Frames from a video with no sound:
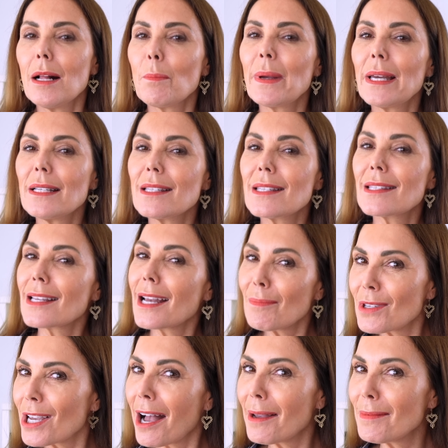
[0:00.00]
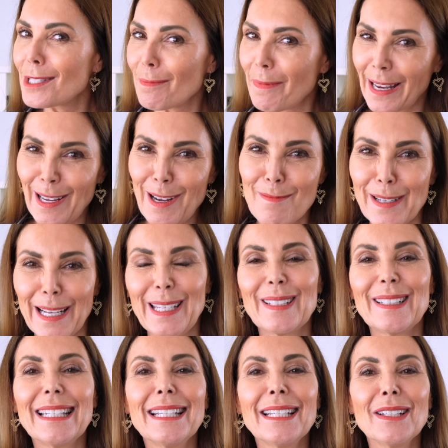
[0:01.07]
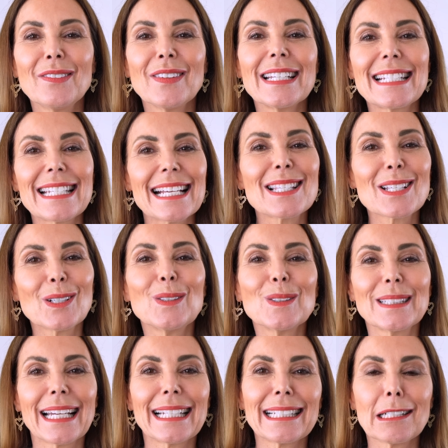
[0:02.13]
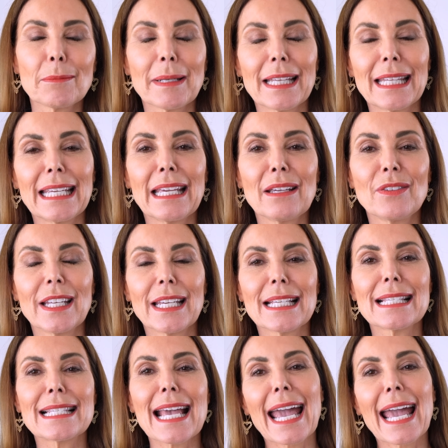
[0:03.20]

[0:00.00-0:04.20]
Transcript: But sometimes, depending on where you live, it does cool down a little bit in the evenings,